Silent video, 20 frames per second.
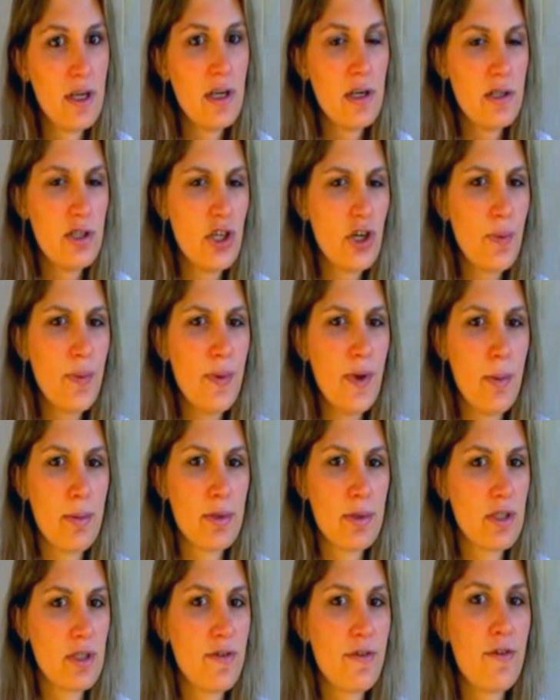It took me
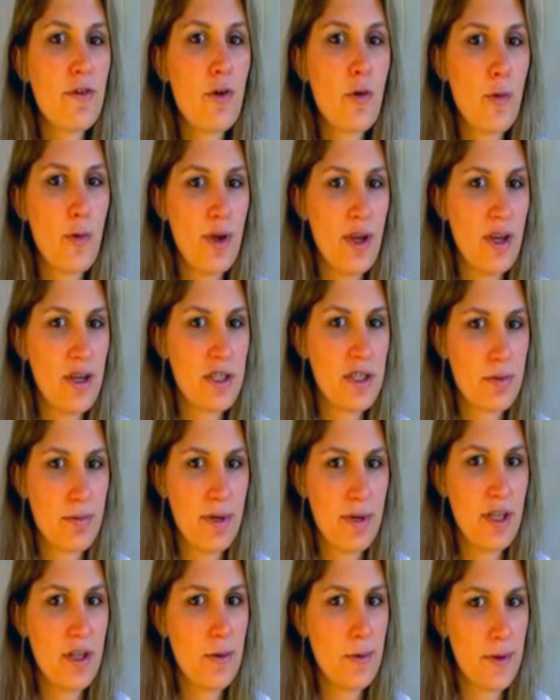almost a full week to
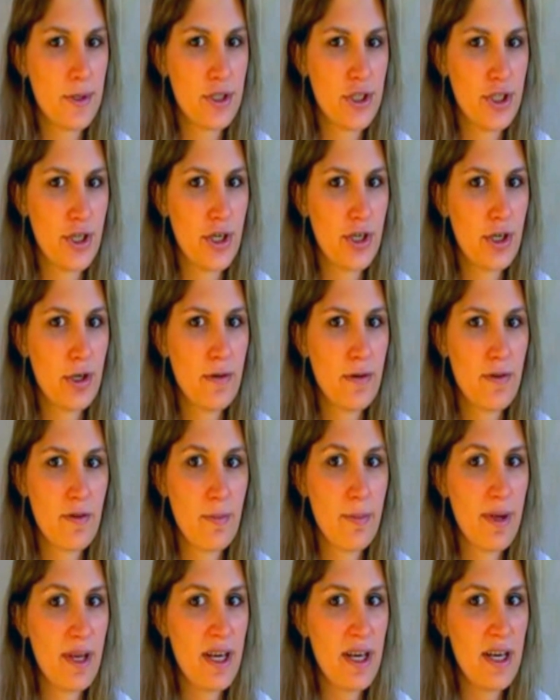read through her journal from
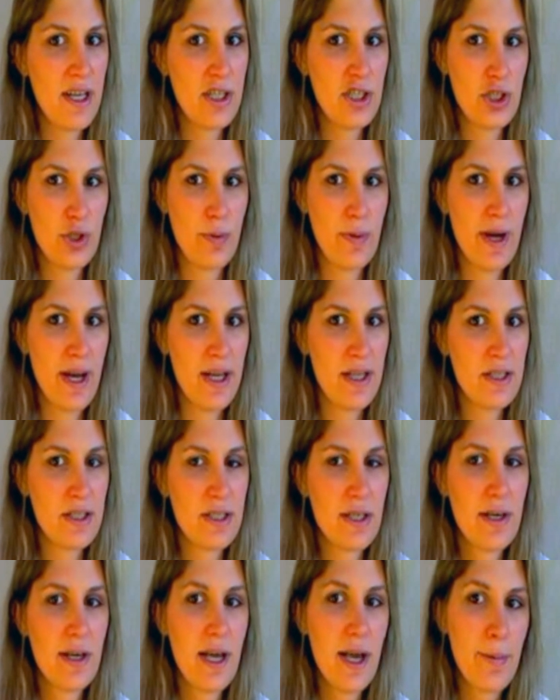beginning to end,
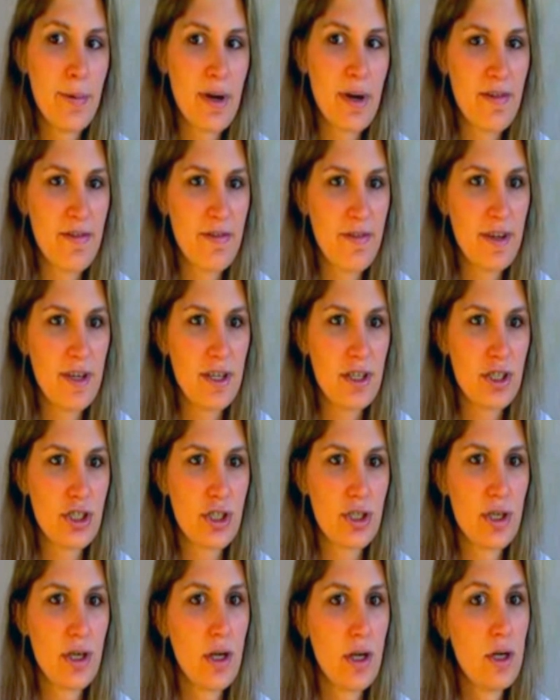and when I
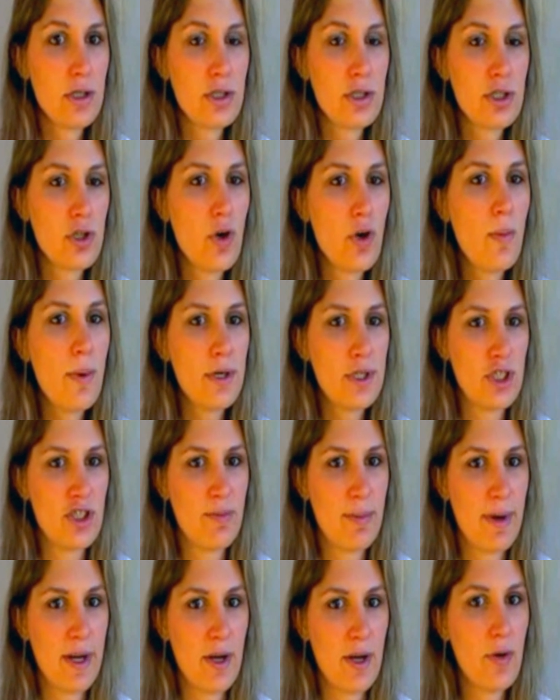finished, so much of
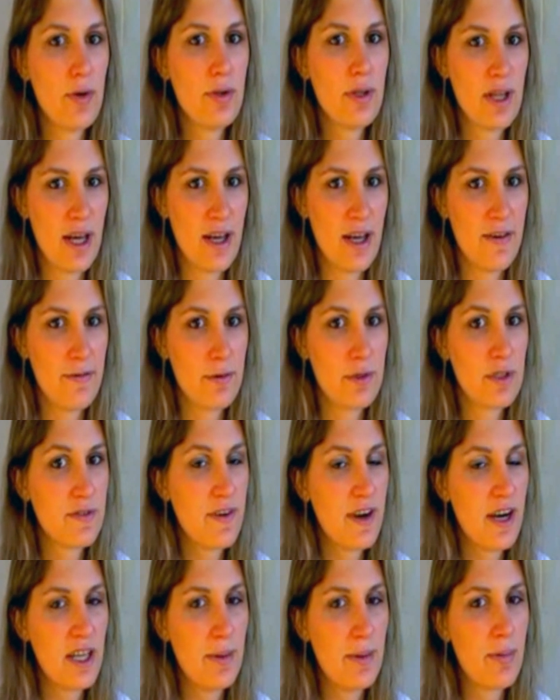my own life was
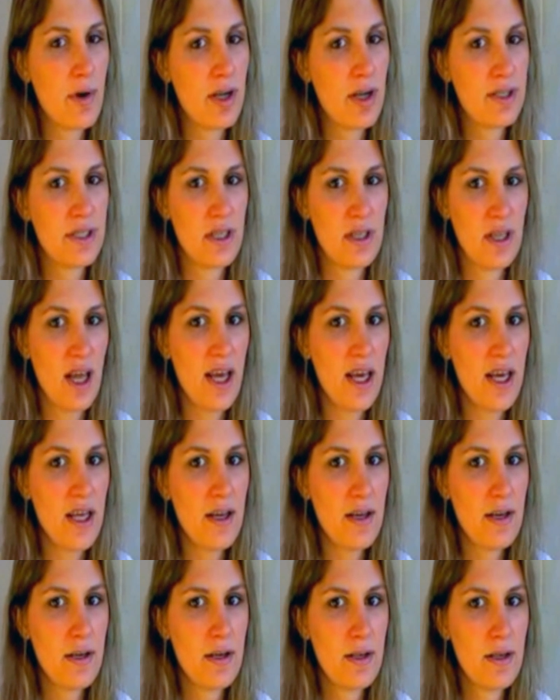finally brought to light.
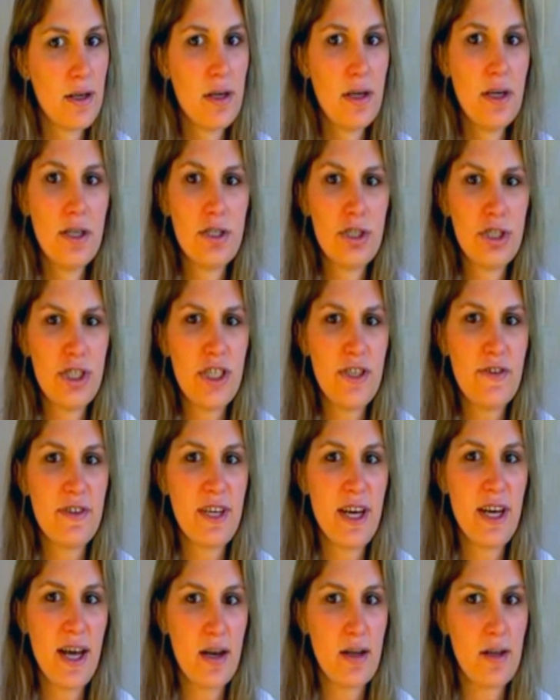She even
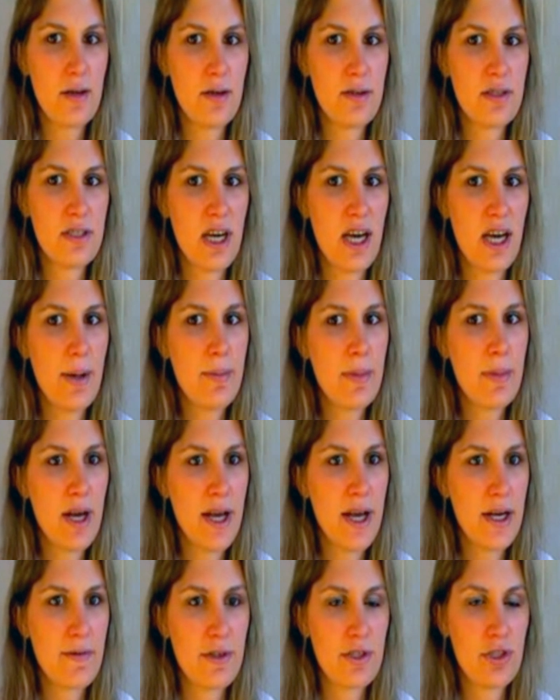had a little
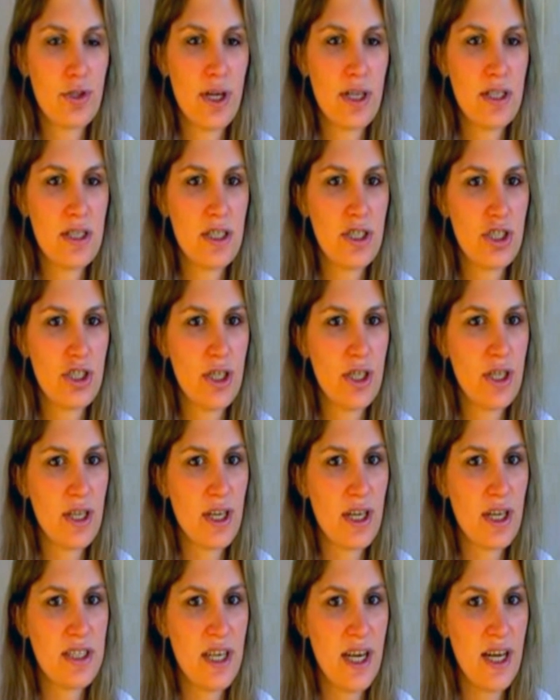timeline of her transition
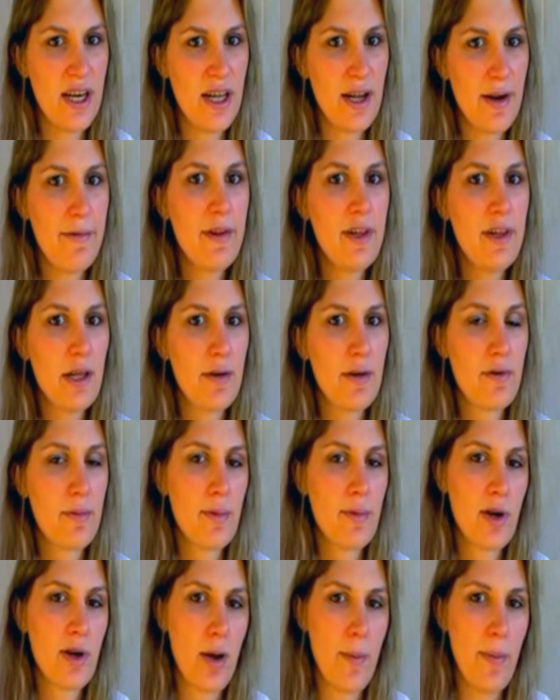containing everything from
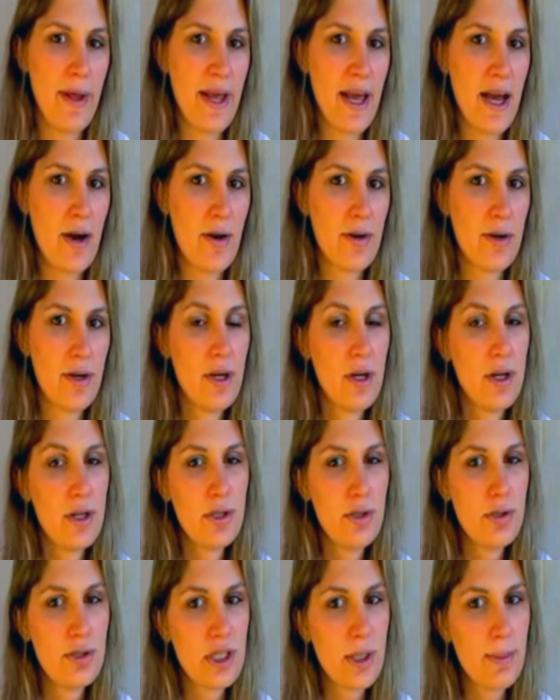her coming out
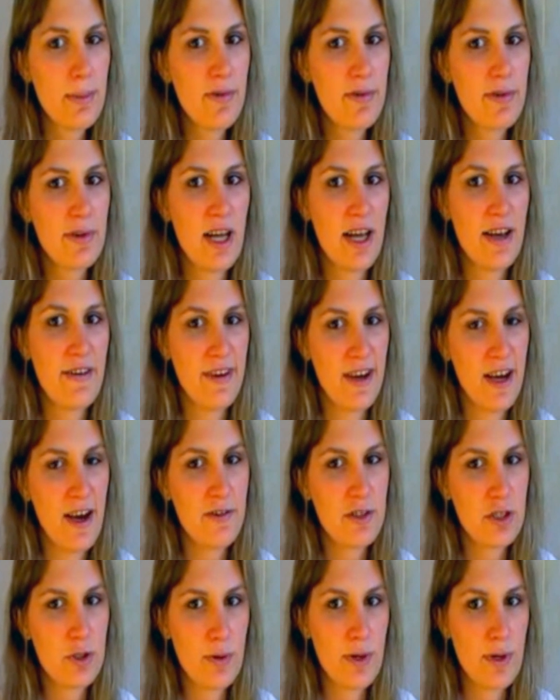to some of her life
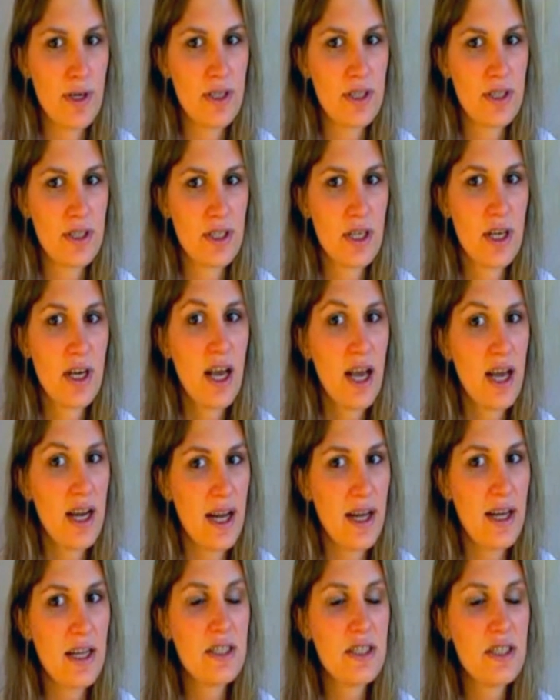afterwards, and I
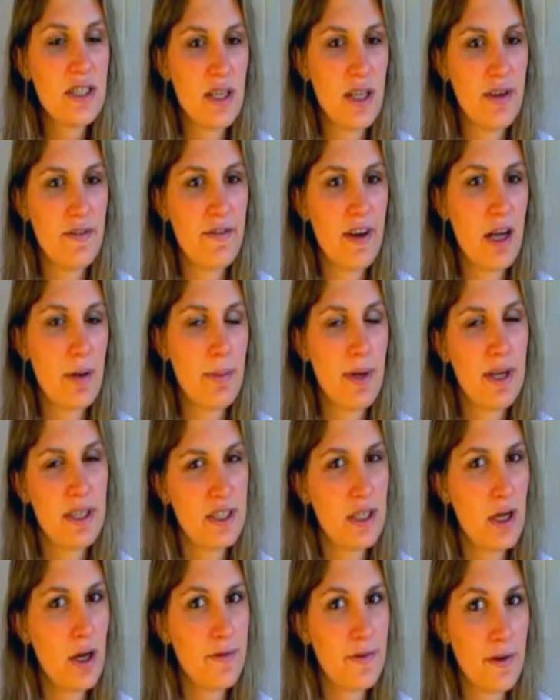instantly found
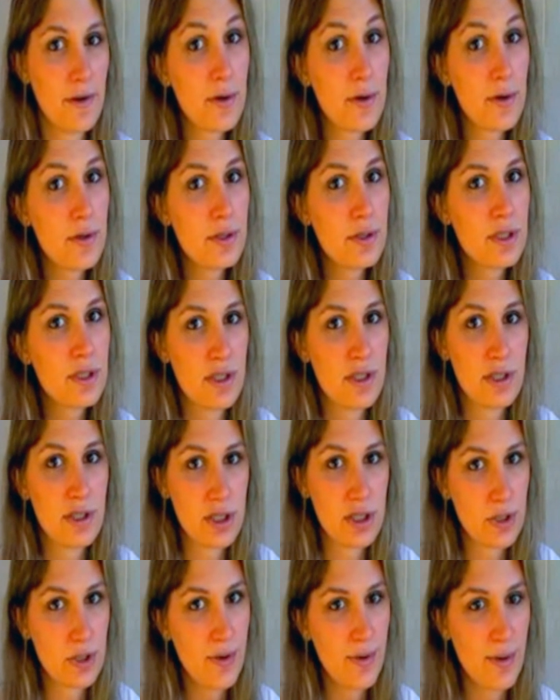myself engrossed in her
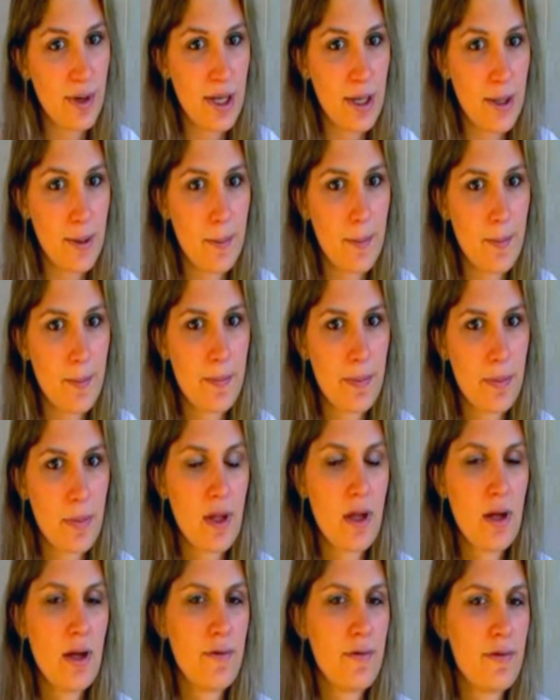story.
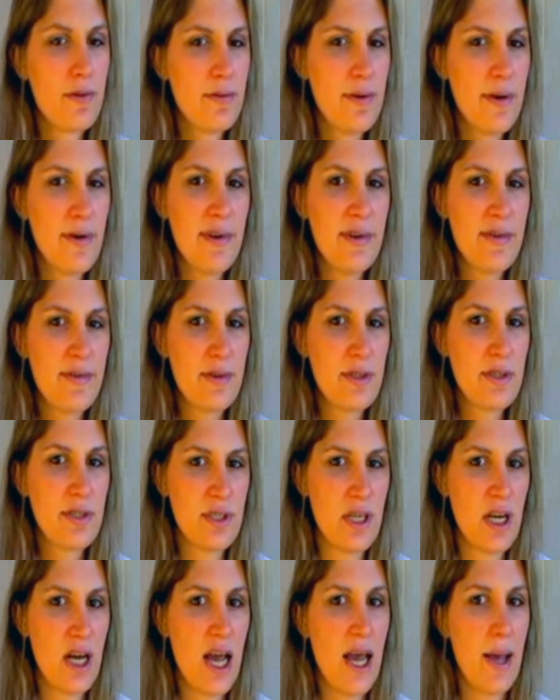For the very first
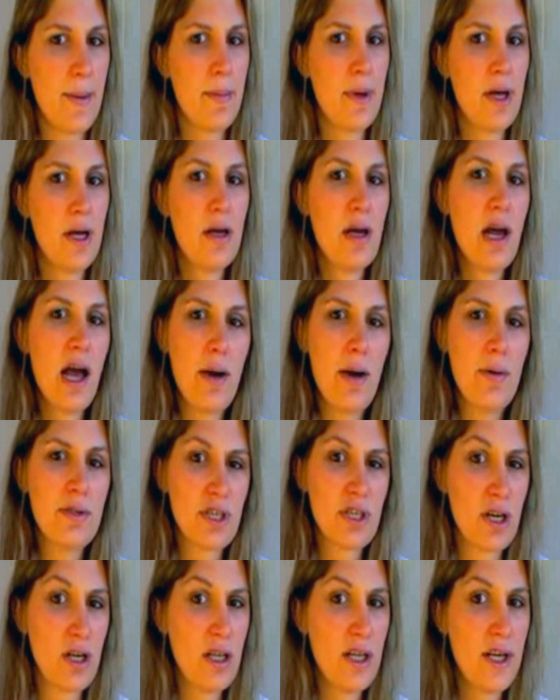time, I was
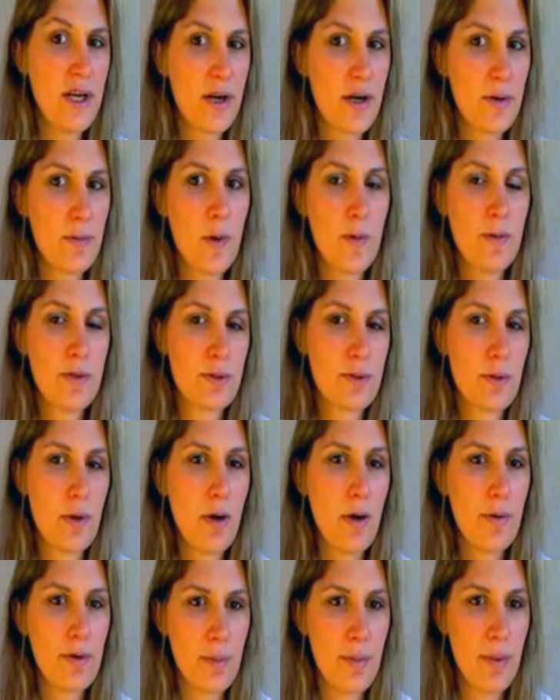clear on what was
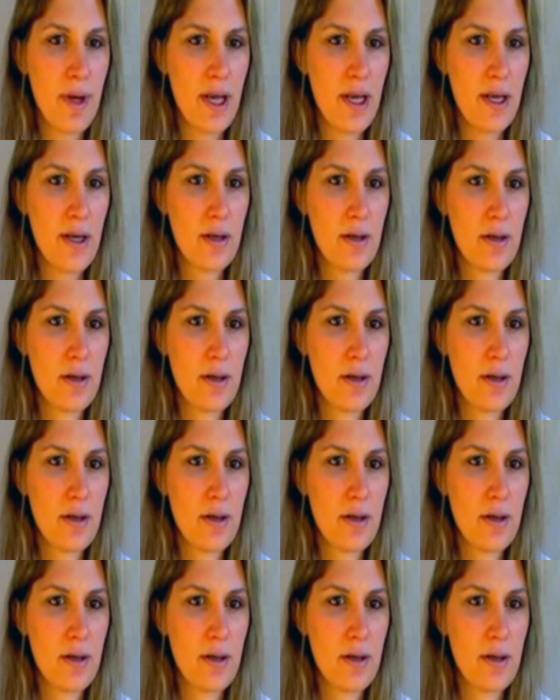wrong with me.